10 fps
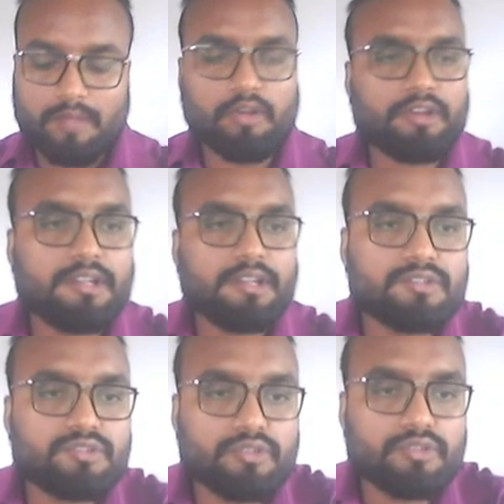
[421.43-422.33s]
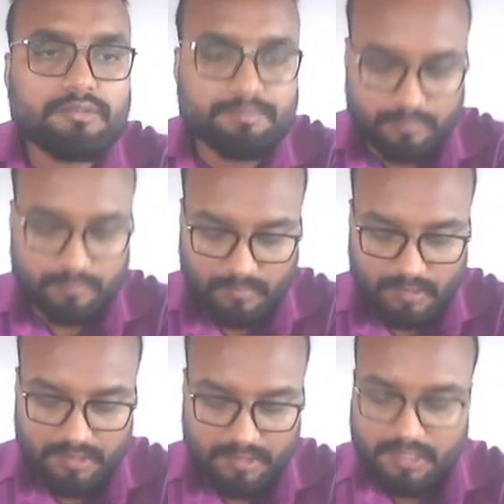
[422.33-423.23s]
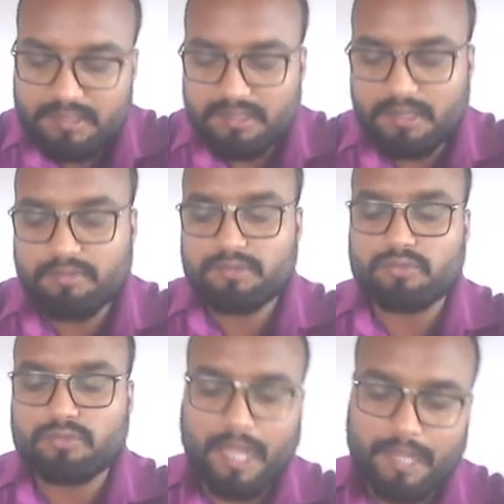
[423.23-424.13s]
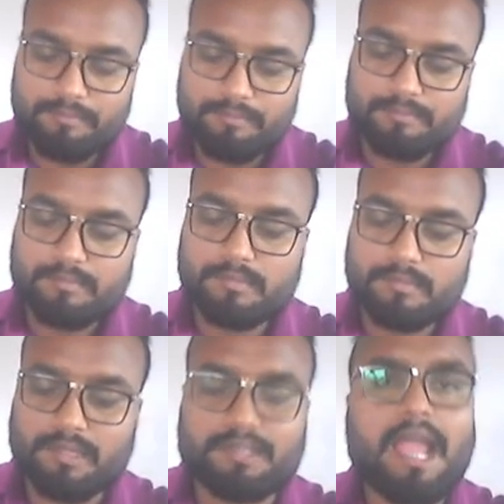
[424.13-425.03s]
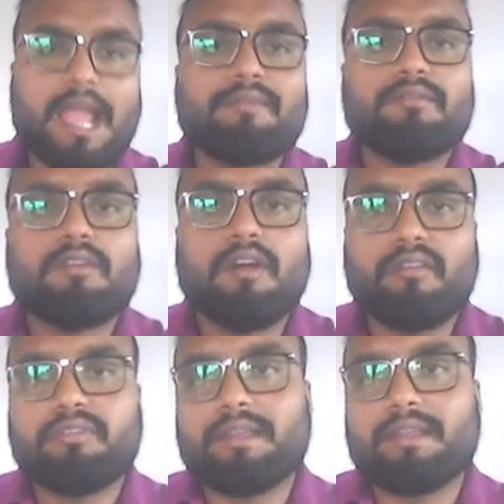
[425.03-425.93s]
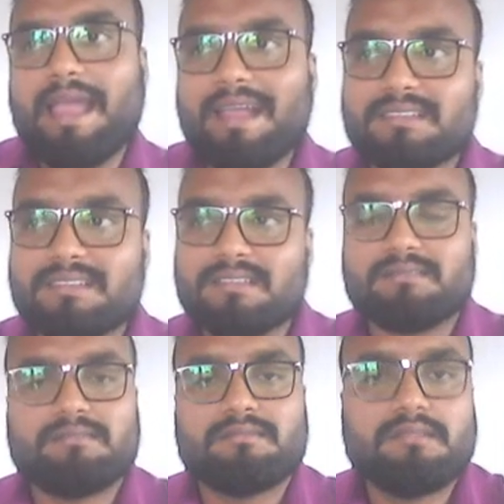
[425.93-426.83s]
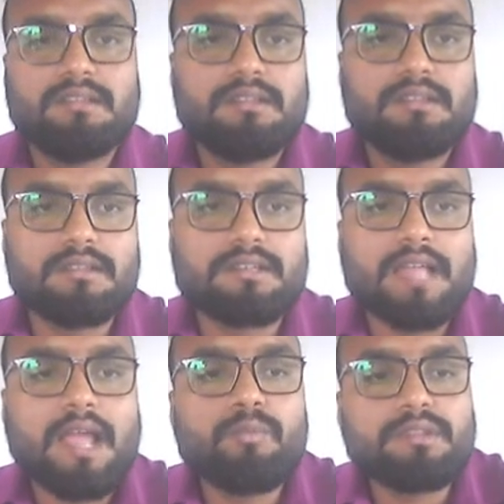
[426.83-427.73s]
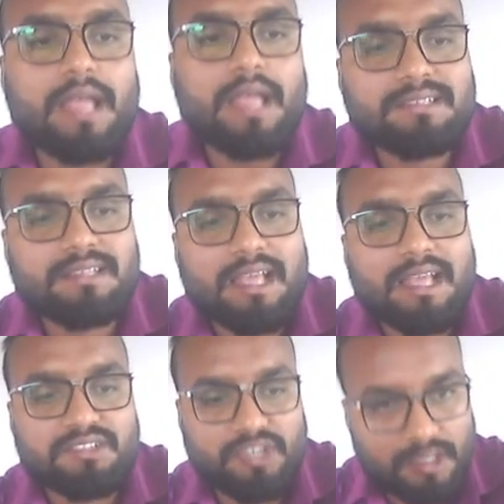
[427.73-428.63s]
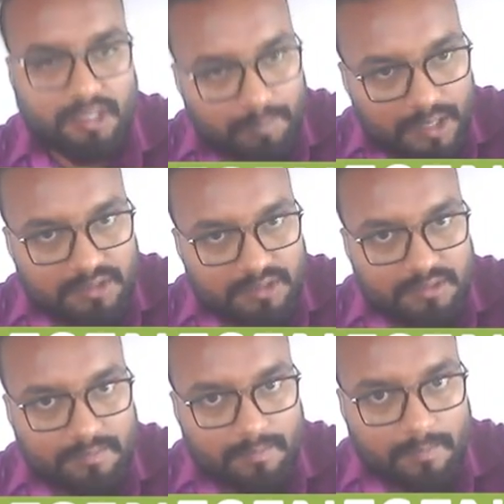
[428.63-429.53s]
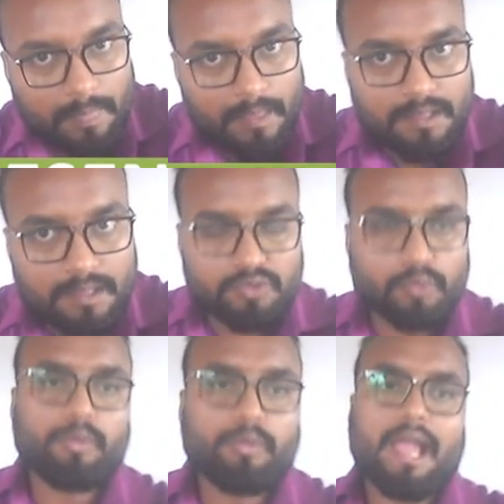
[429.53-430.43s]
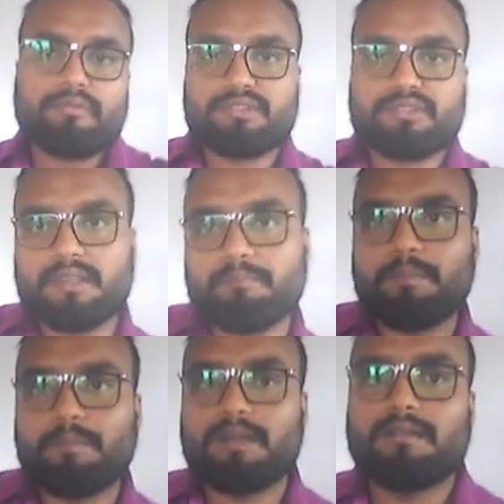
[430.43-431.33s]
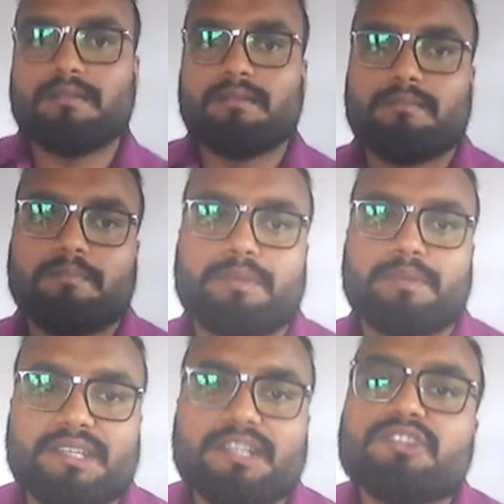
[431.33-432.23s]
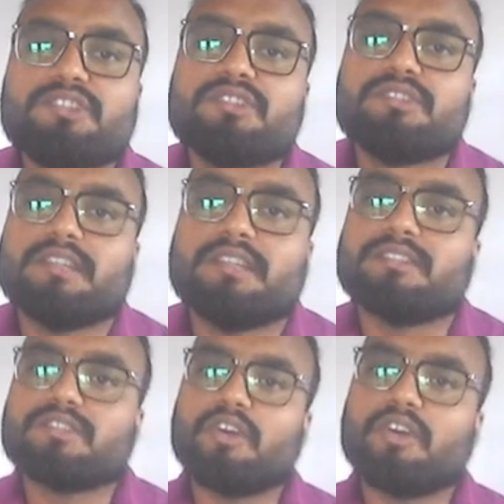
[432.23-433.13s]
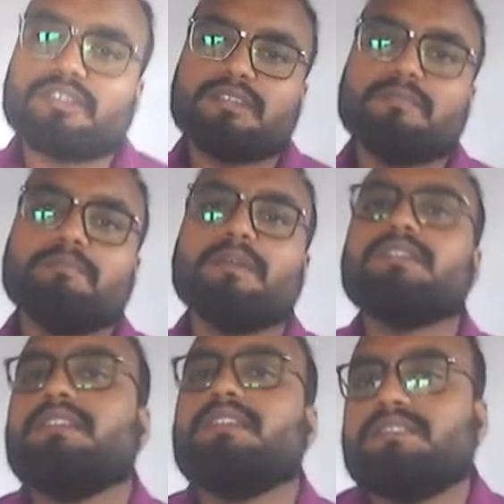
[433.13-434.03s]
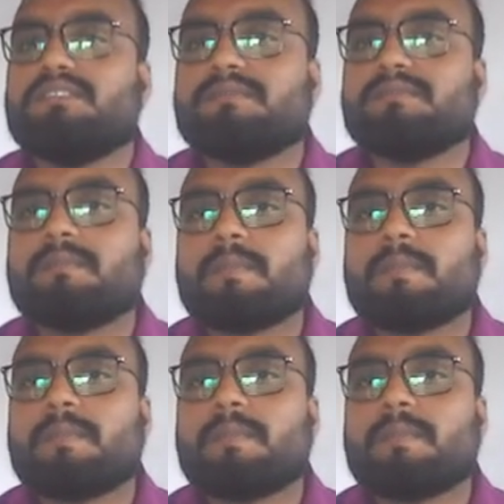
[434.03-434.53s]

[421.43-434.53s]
already understood. The tense refers to time, the time of an action, the time when the action has taken place. So we have simple present tense or simple tense.